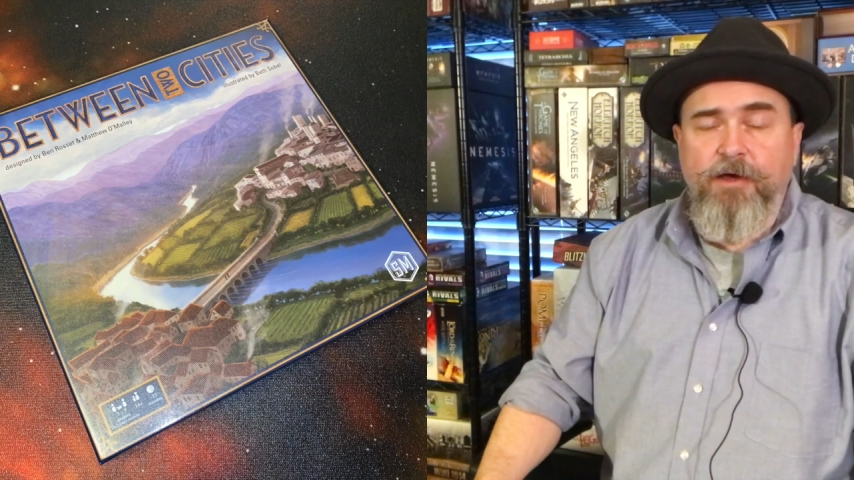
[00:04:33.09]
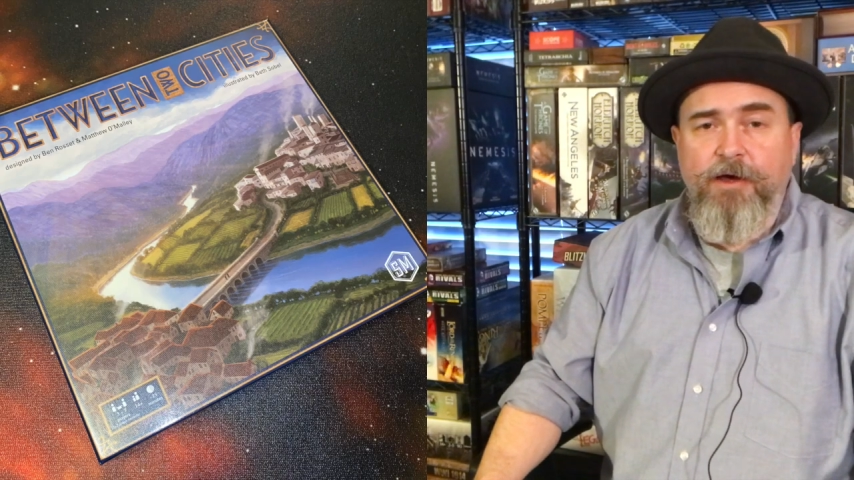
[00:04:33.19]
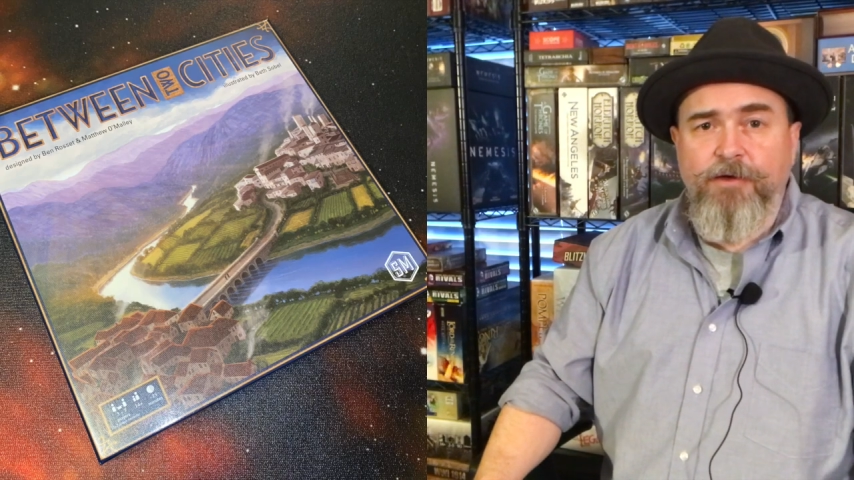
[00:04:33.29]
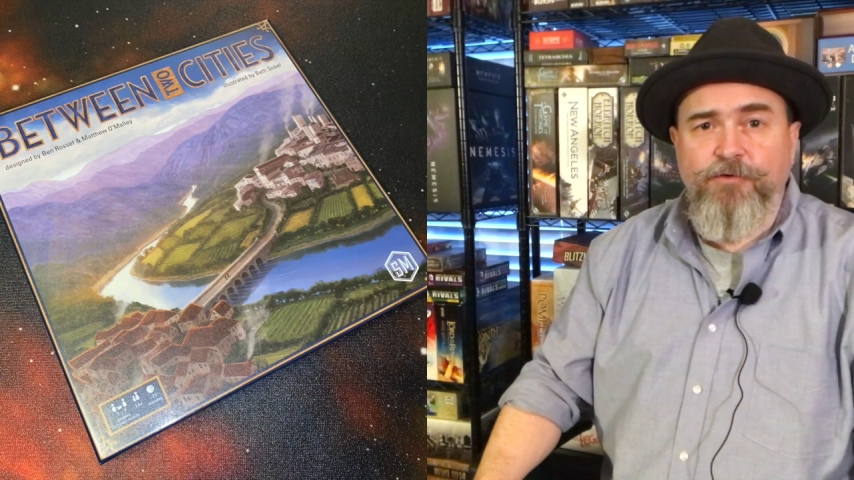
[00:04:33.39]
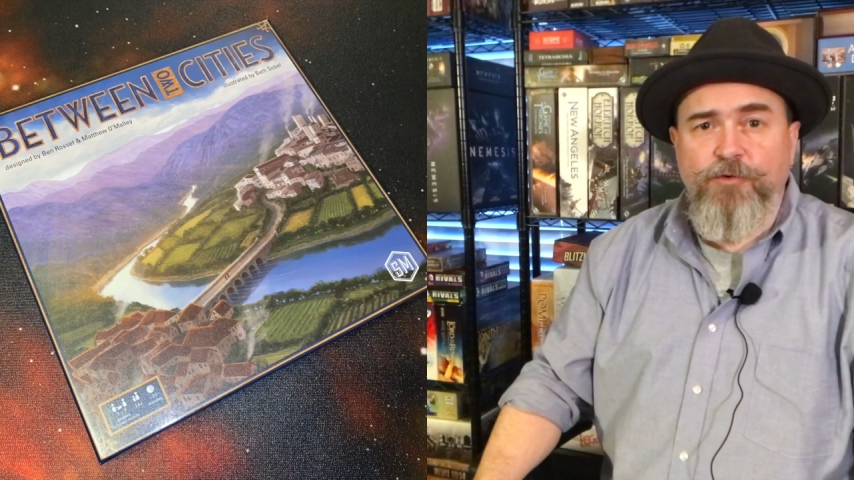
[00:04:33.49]

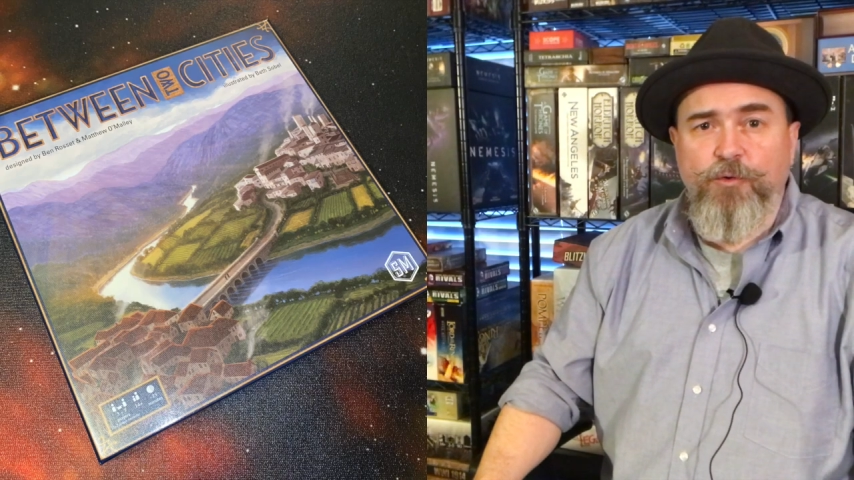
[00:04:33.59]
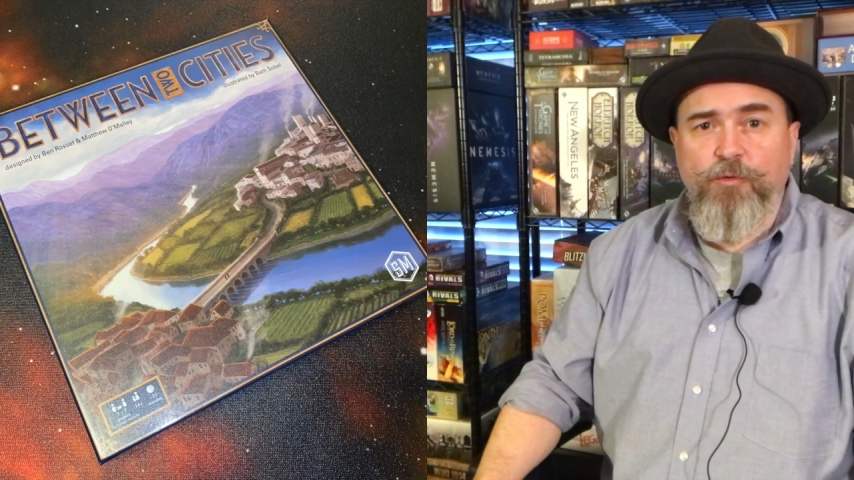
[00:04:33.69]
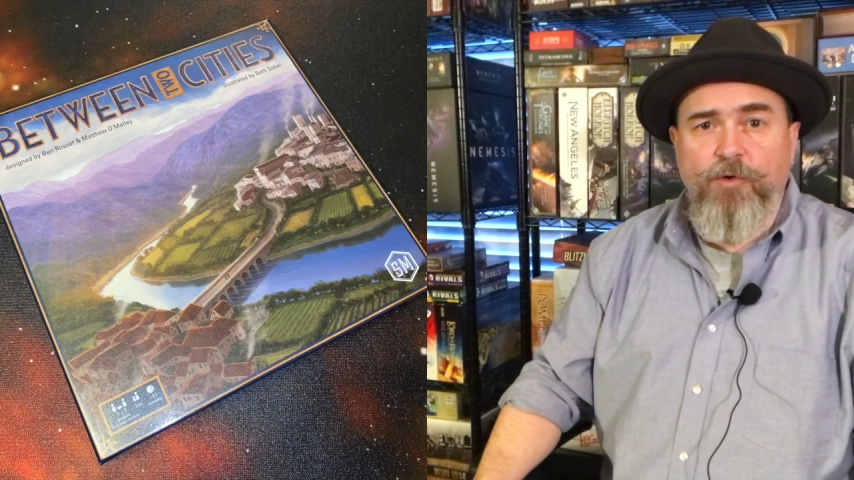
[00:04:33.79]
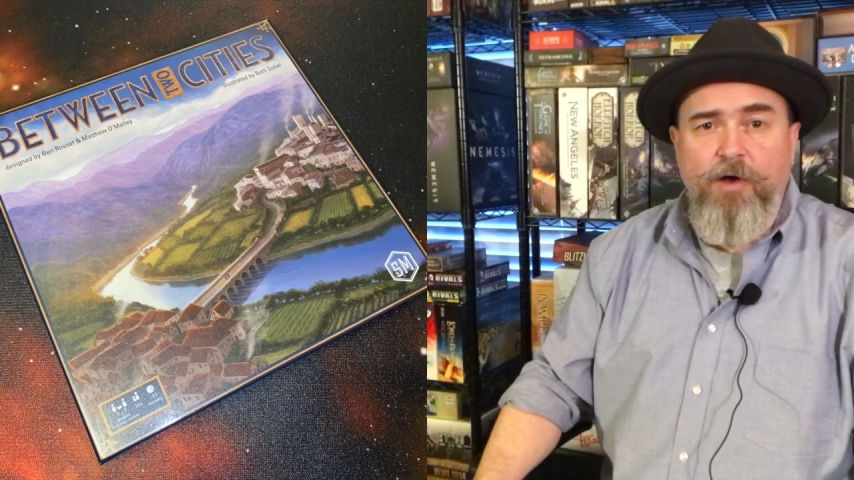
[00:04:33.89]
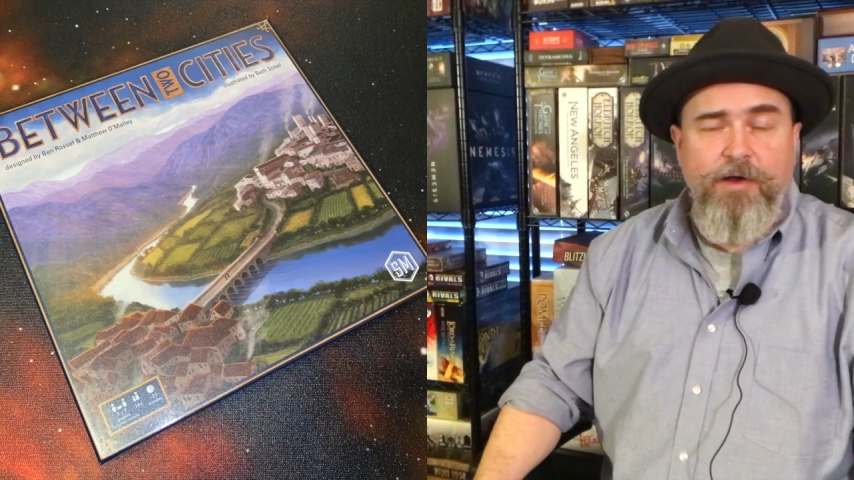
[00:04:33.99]

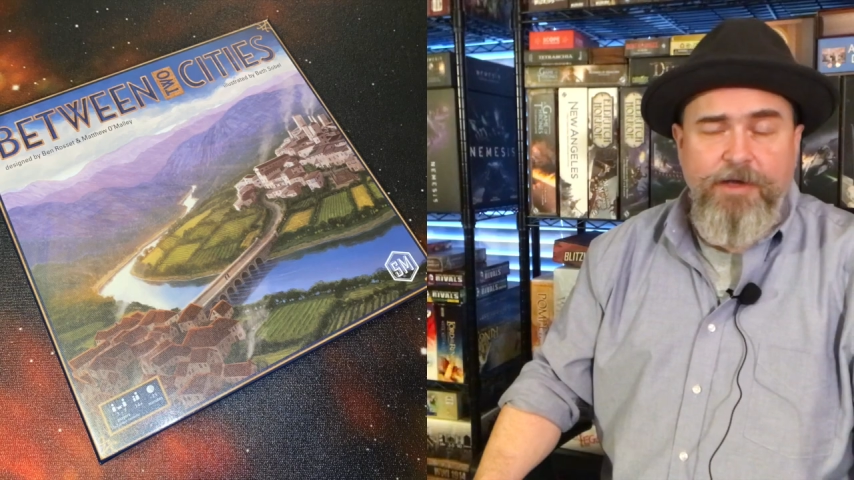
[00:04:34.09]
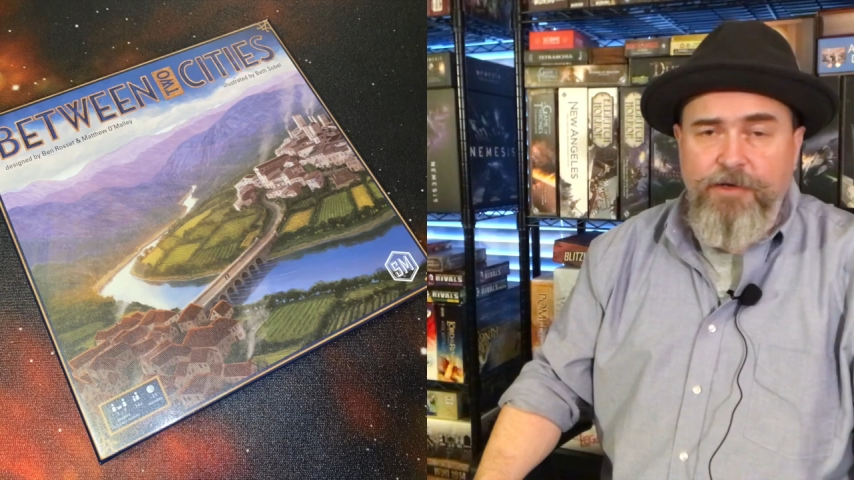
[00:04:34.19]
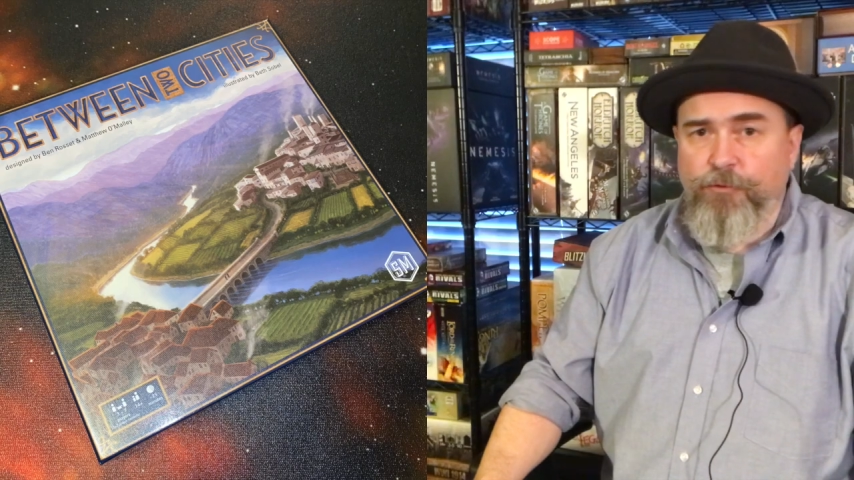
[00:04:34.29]
in